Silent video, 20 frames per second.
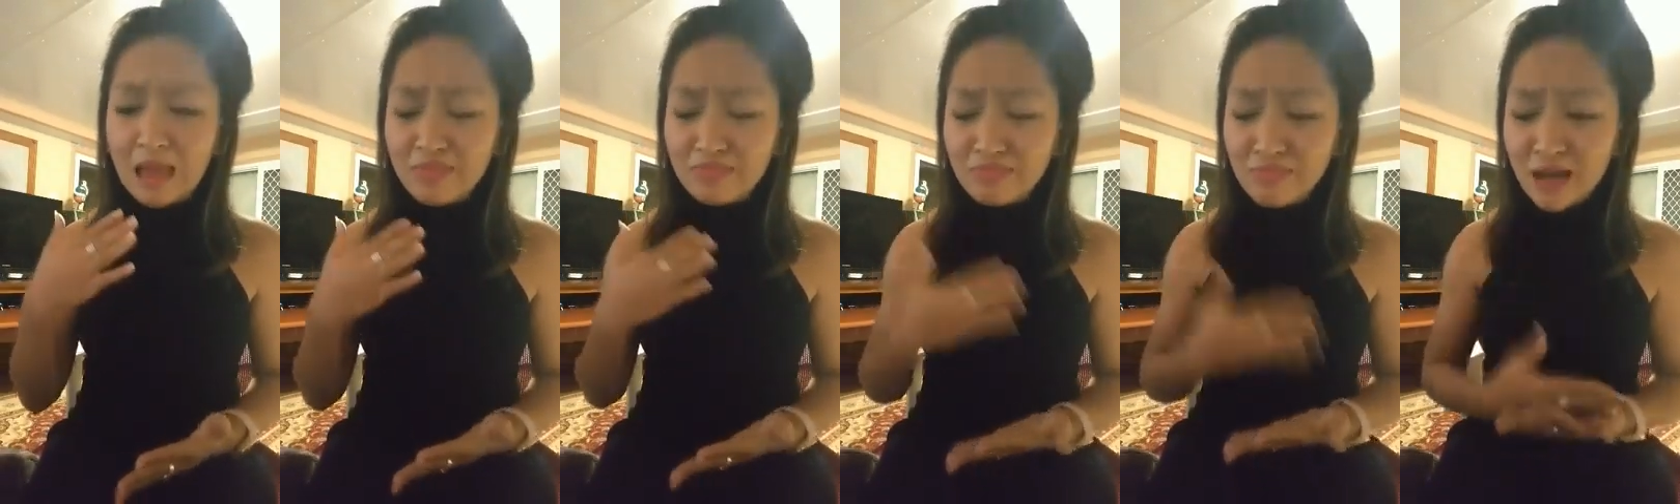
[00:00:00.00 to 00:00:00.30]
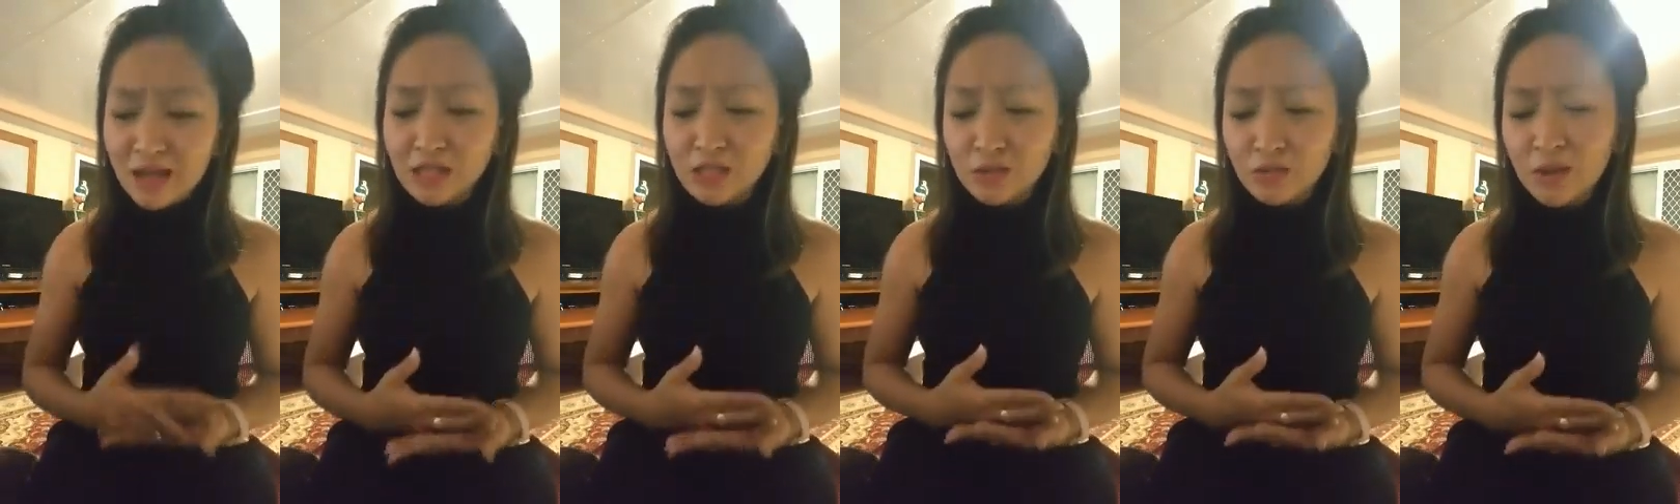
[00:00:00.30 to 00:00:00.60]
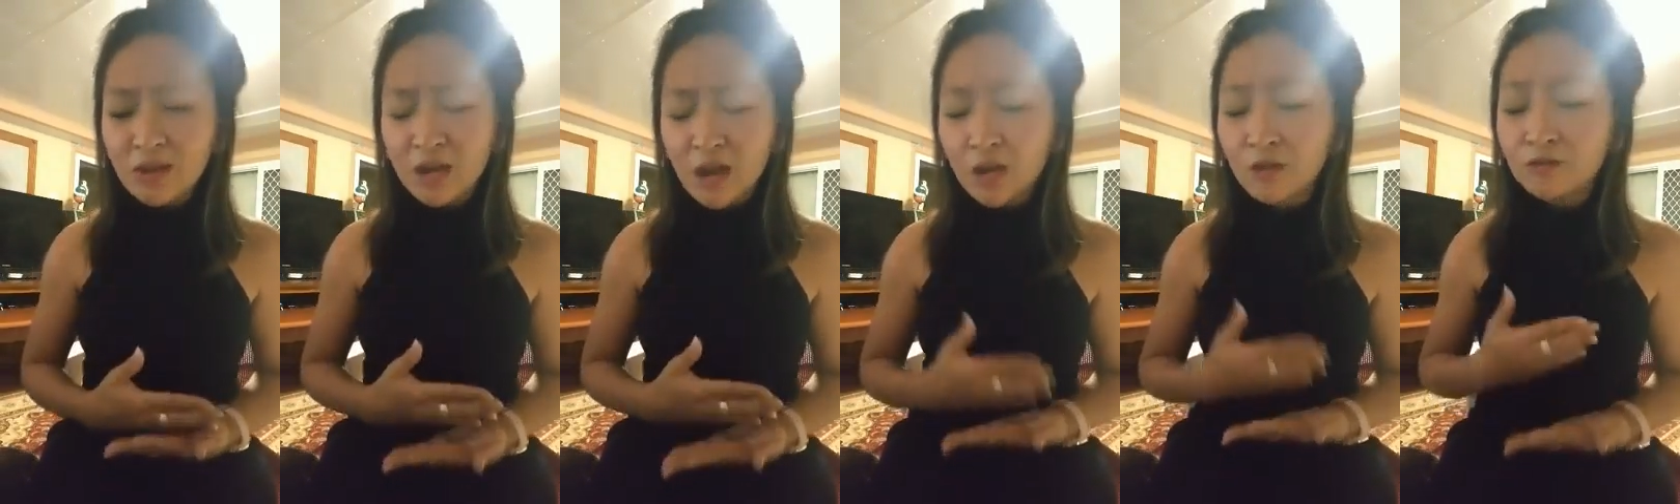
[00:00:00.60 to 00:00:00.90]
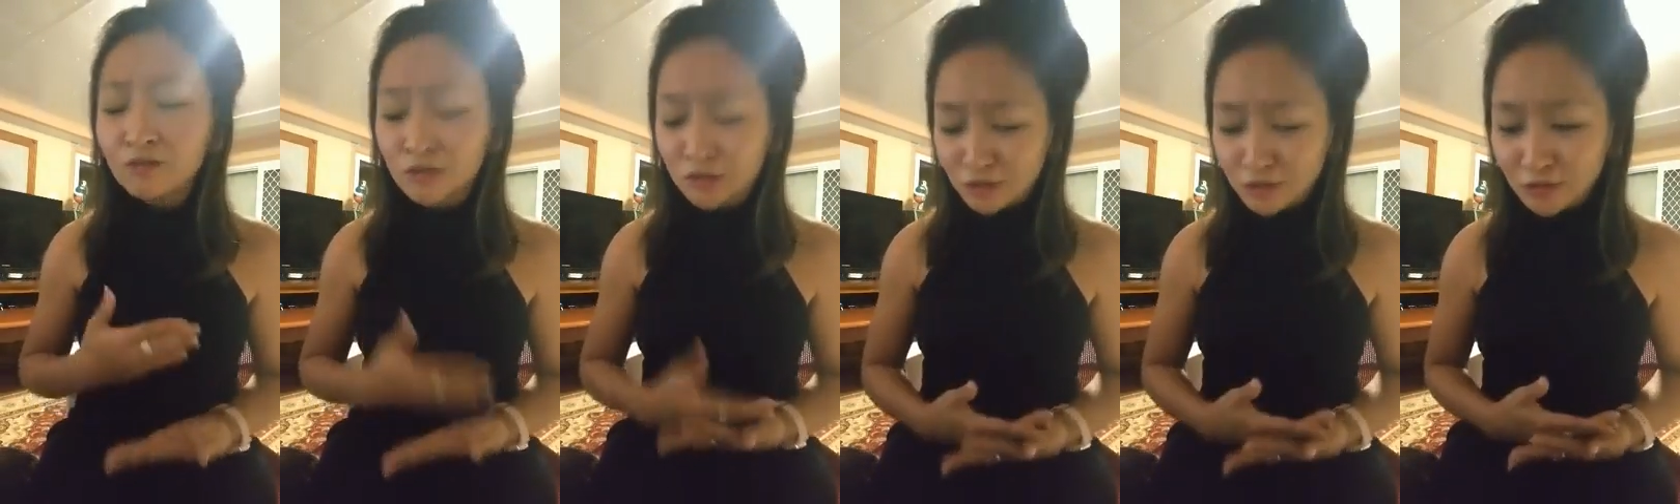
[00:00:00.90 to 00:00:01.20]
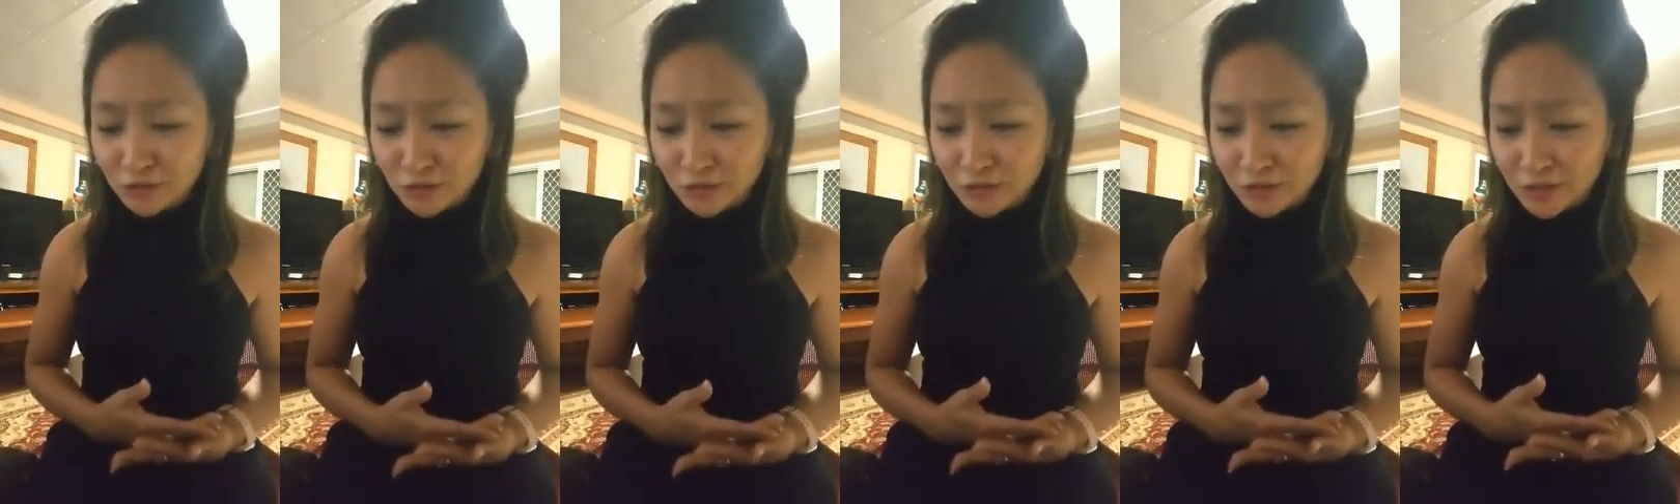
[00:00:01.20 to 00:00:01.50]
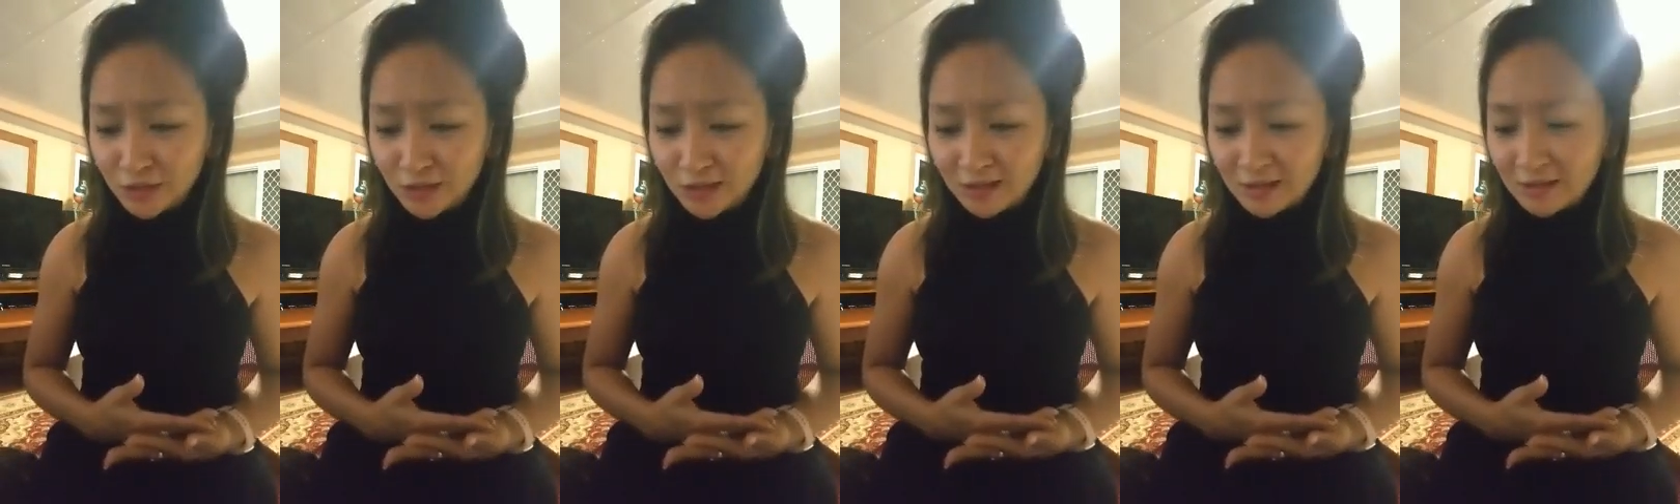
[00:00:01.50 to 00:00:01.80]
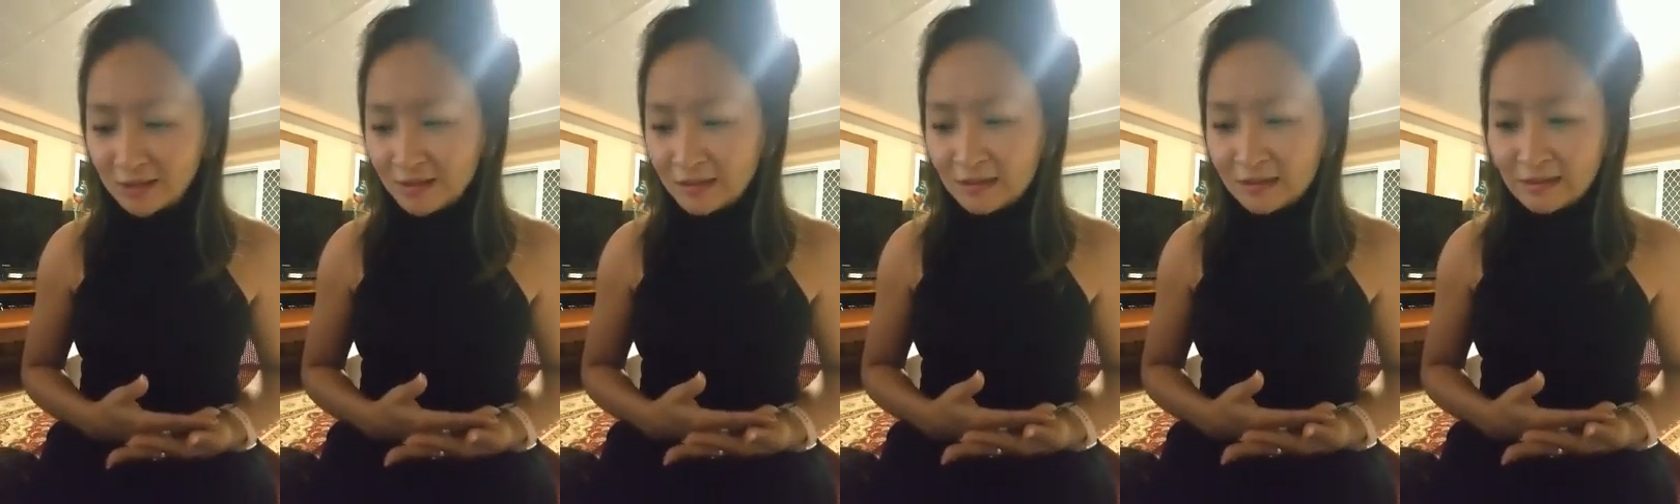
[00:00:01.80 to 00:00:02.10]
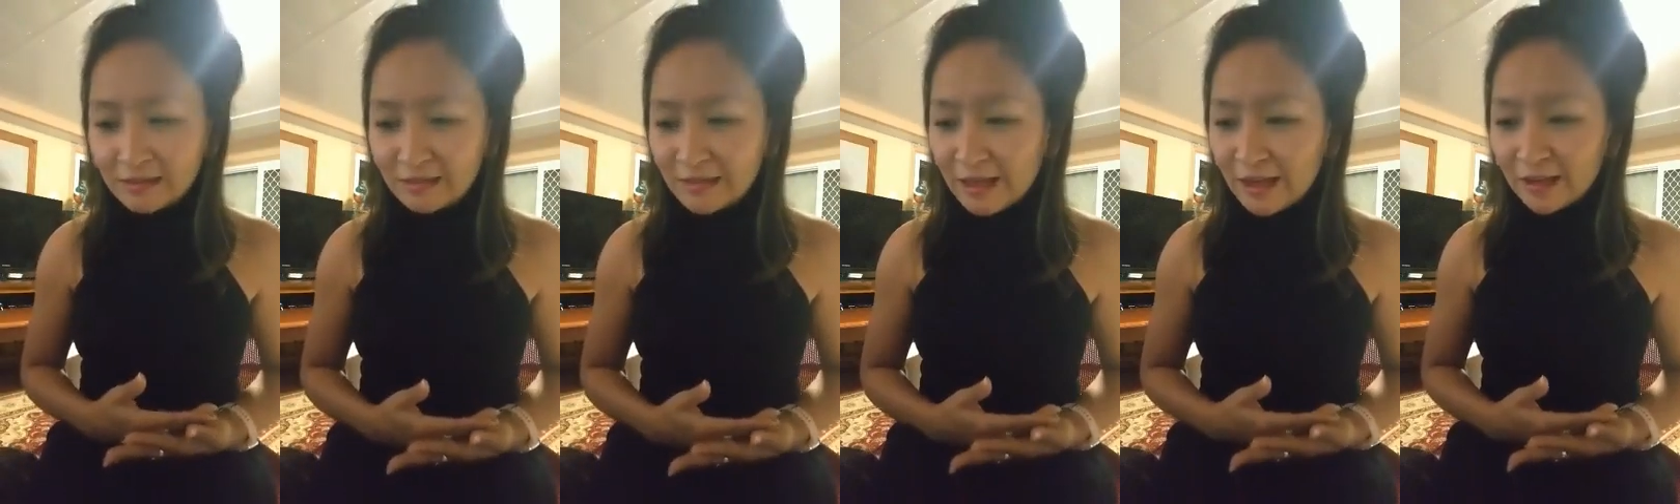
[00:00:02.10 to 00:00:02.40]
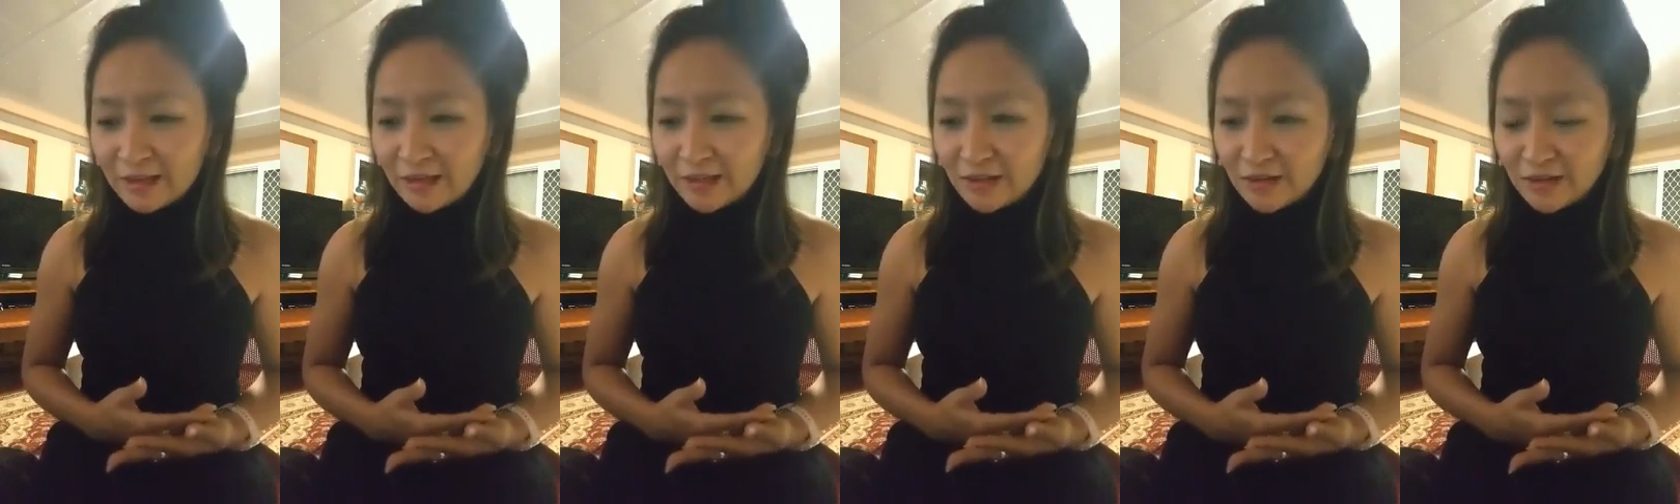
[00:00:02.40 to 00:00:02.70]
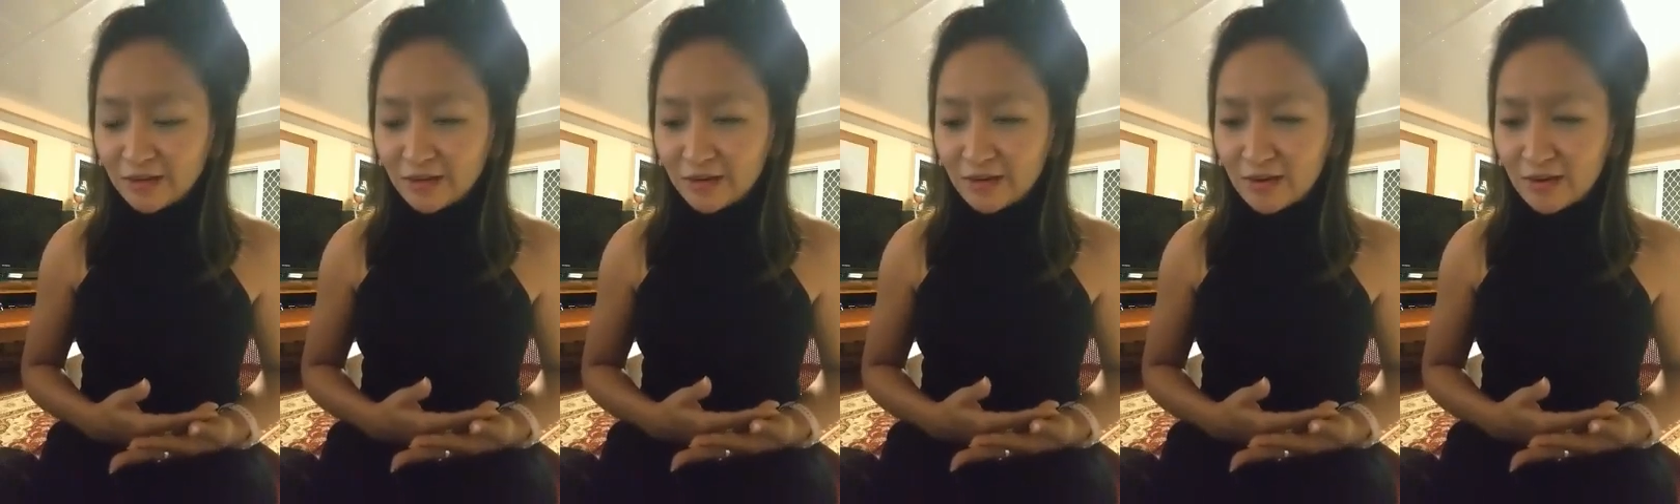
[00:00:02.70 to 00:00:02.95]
And that's when I knew that